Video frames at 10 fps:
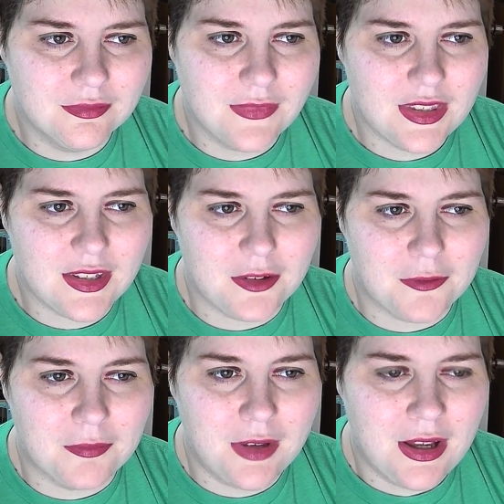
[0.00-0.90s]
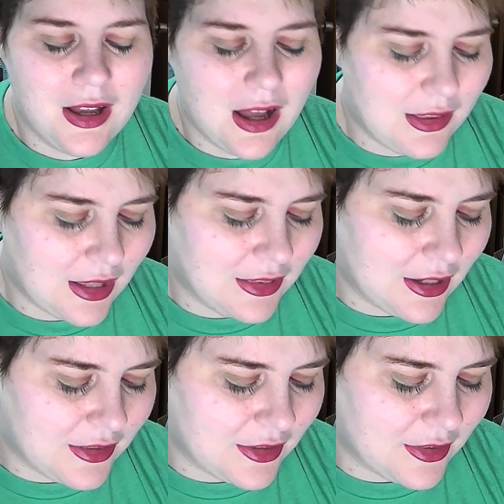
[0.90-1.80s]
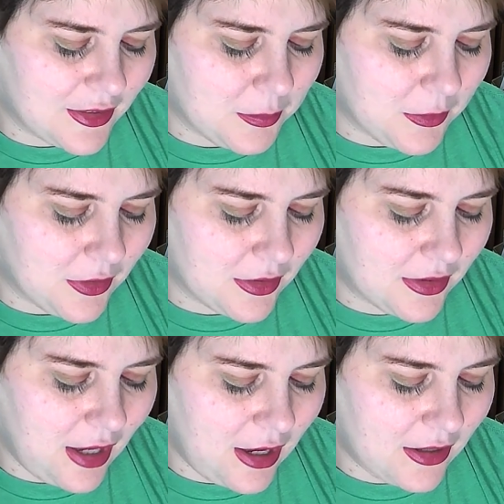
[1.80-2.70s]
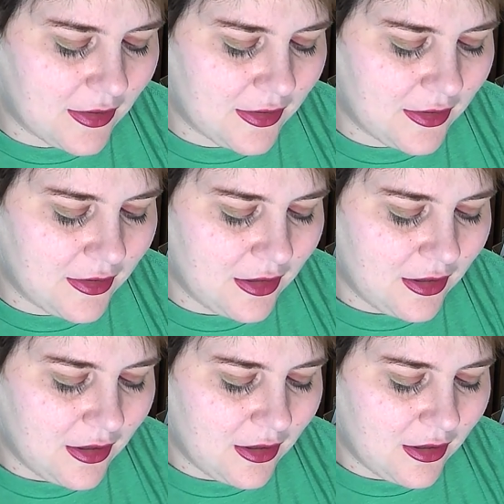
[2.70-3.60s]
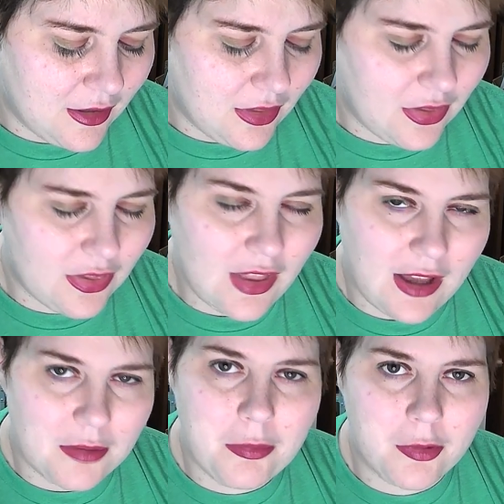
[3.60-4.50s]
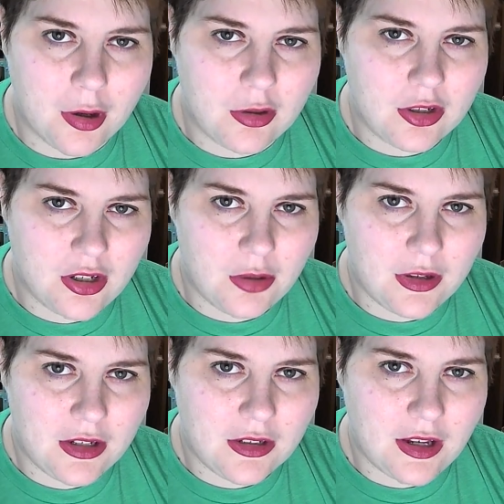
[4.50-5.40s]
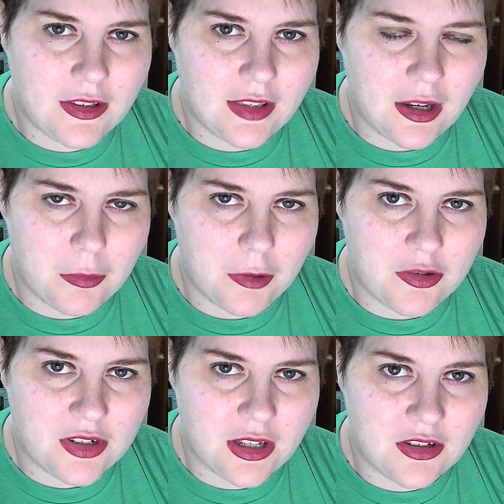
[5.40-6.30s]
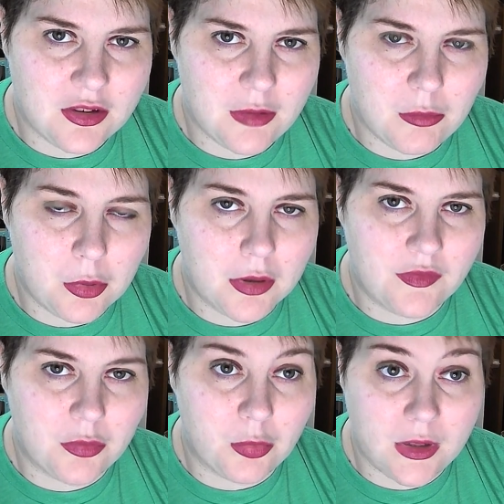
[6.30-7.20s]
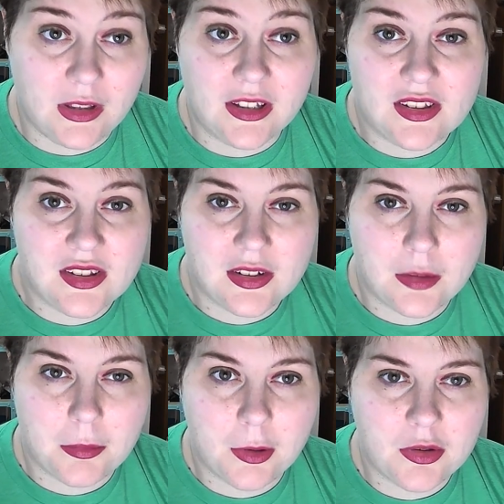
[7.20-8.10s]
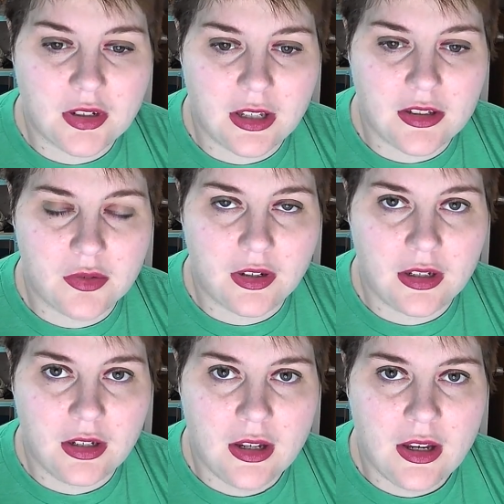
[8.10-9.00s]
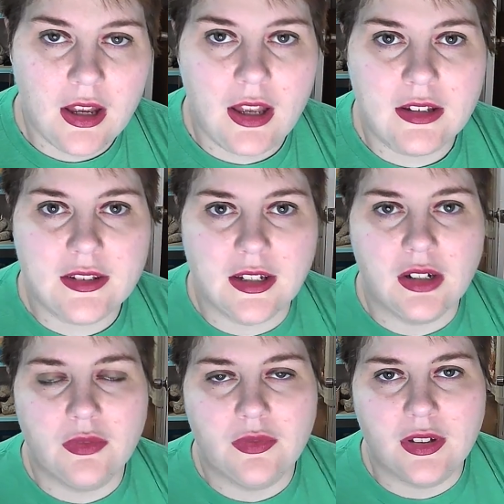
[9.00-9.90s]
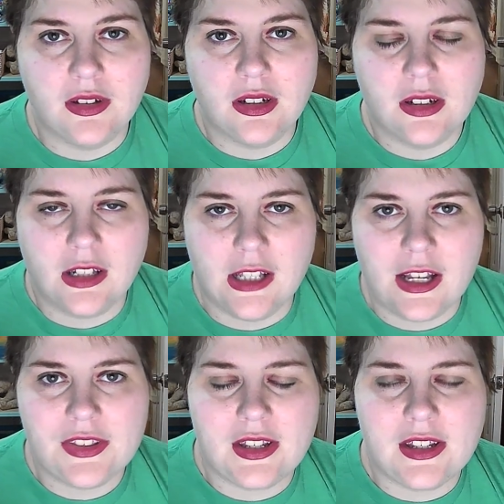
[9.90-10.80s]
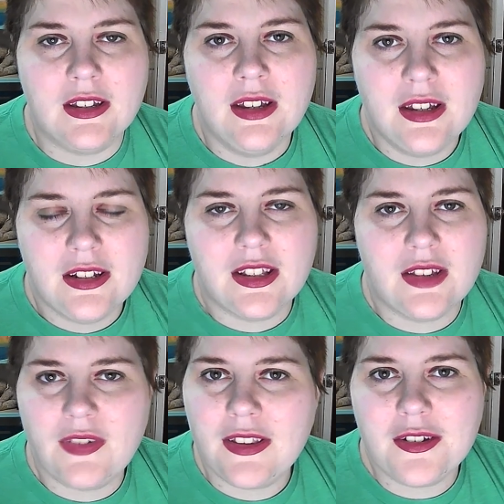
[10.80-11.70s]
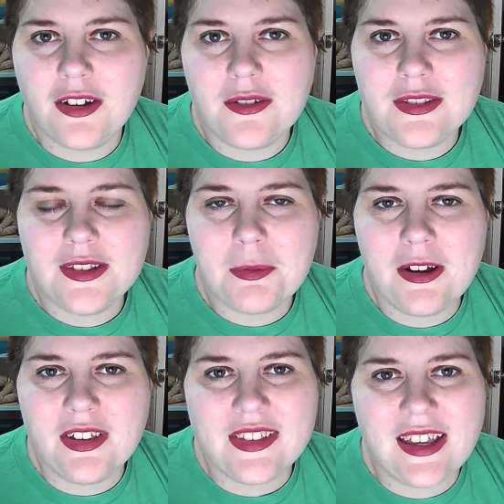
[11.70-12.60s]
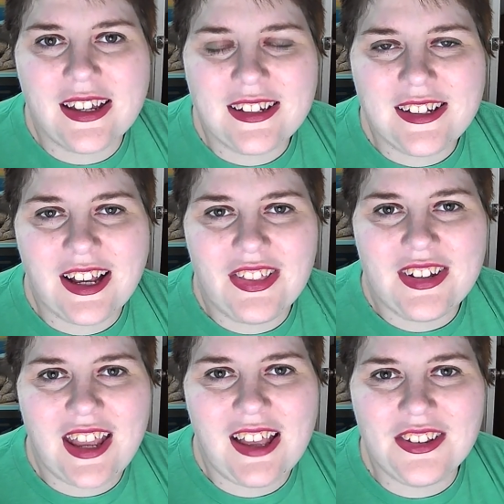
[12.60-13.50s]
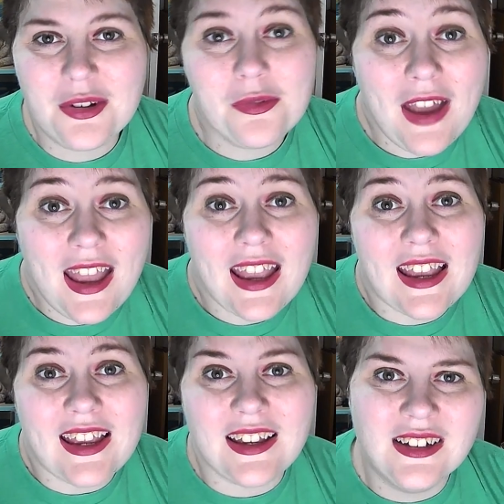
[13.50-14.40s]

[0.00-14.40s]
so I, I like that this book takes that approach to it, takes that approach to history, more of a realist approach to history, instead of a glossy, to the victor goes the spoils, they get to tell the tales, hooray!